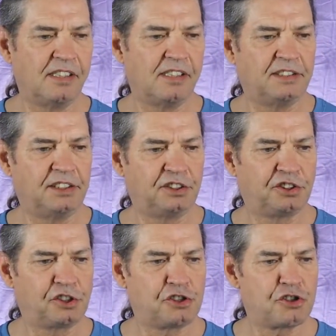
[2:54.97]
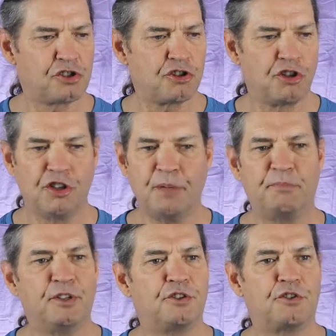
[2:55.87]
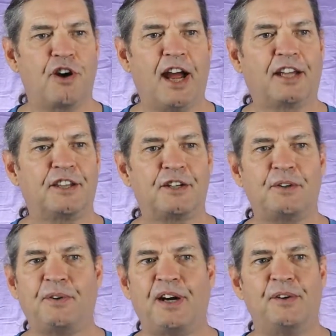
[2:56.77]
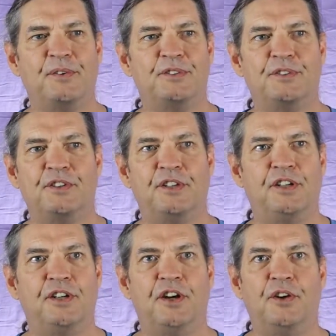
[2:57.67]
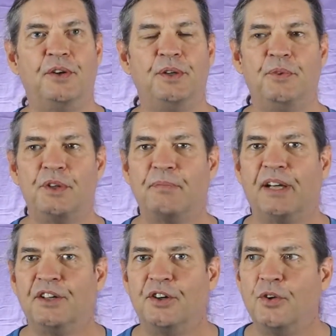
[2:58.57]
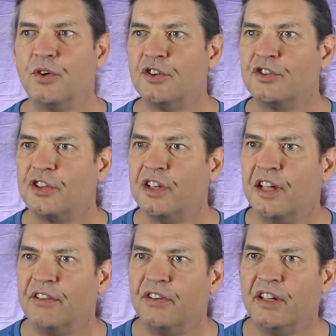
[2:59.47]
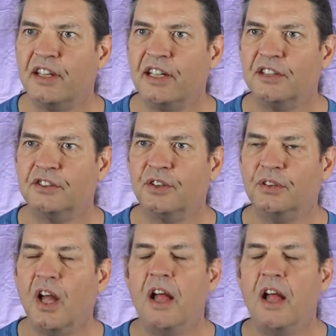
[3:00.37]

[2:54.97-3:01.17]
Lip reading: I just slipped a track there where I was going with my course and everything is going.